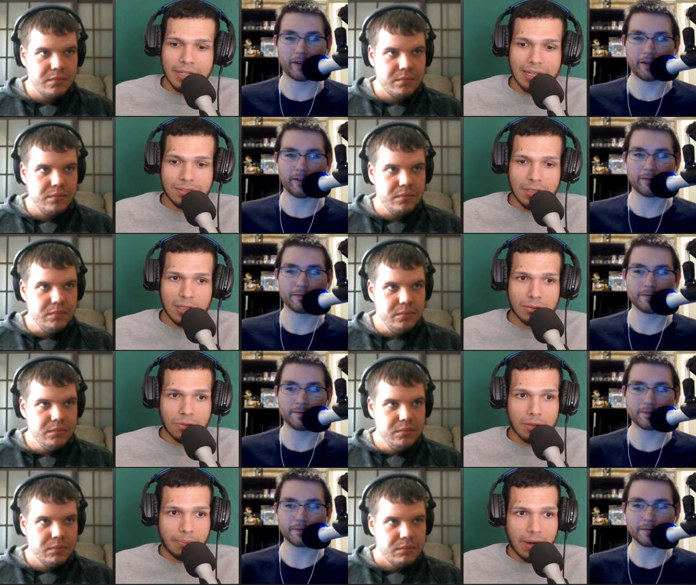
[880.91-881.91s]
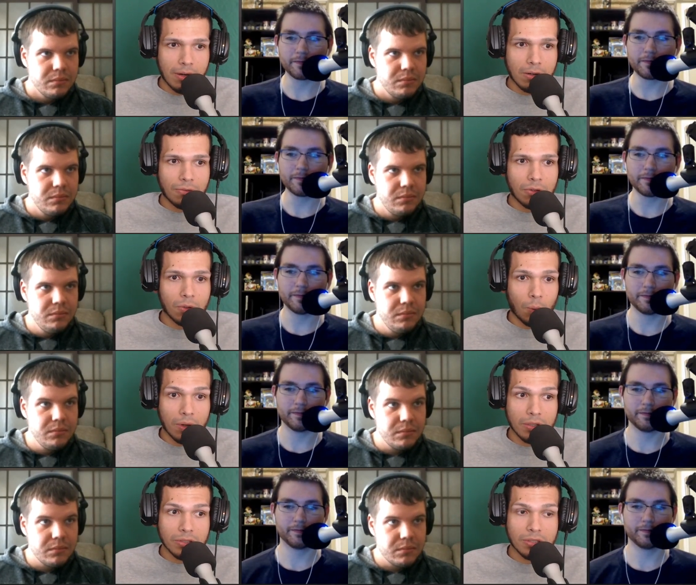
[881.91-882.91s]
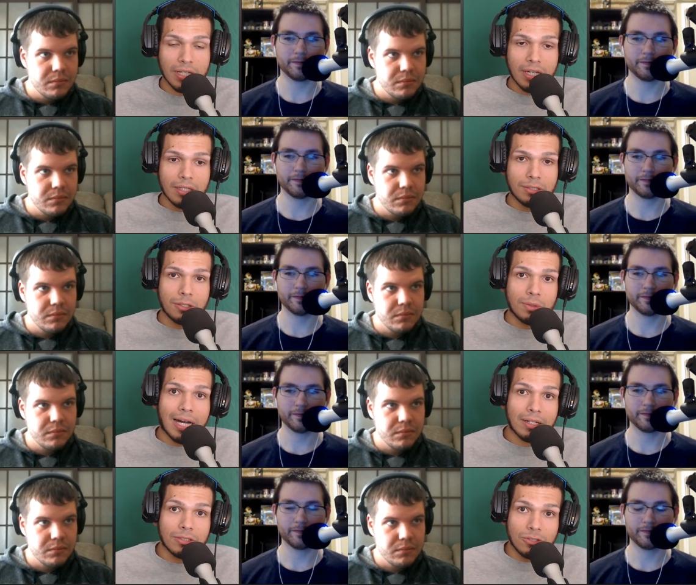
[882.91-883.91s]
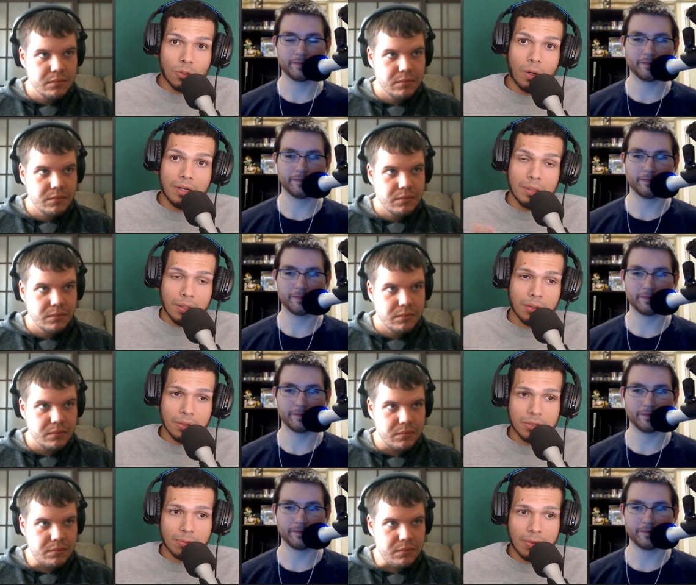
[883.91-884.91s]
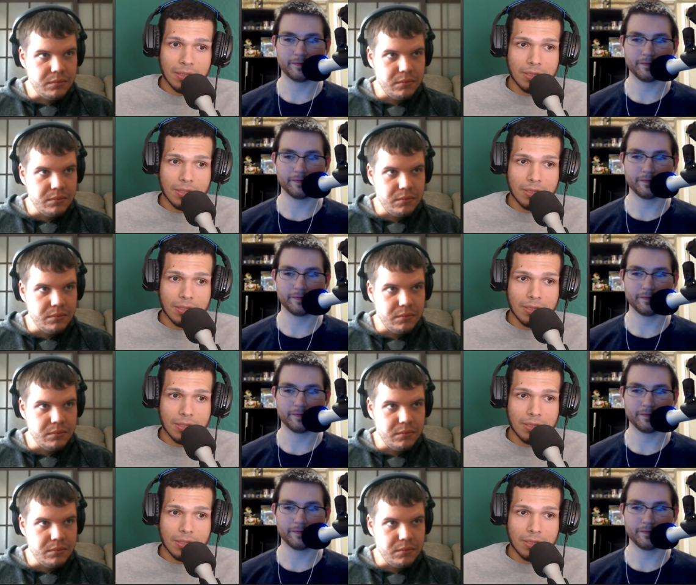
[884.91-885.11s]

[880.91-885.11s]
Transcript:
Speaker 1: has changed for the better, for the worst? Do you not enjoy it nearly as much